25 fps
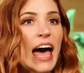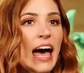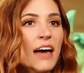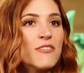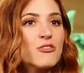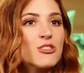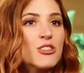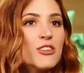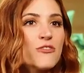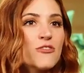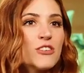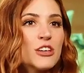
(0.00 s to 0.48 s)

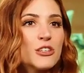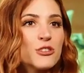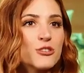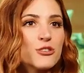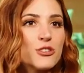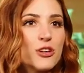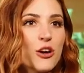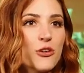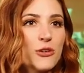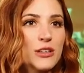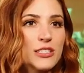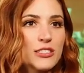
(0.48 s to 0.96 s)
After the
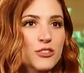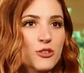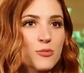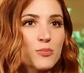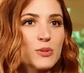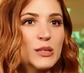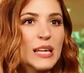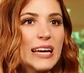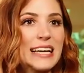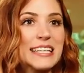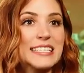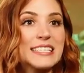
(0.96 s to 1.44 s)
feature tokens are
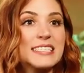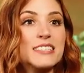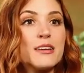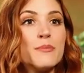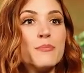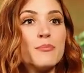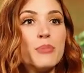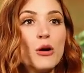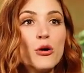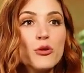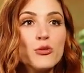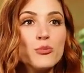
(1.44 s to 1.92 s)

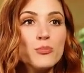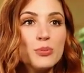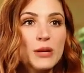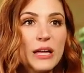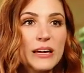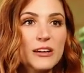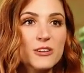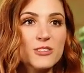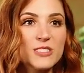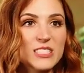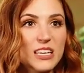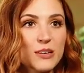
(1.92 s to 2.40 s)
placed, both
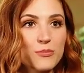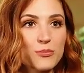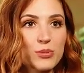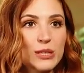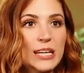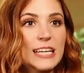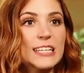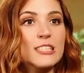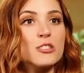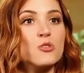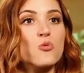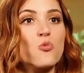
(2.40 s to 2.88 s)
players can
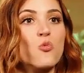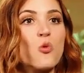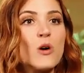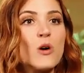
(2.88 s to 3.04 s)
place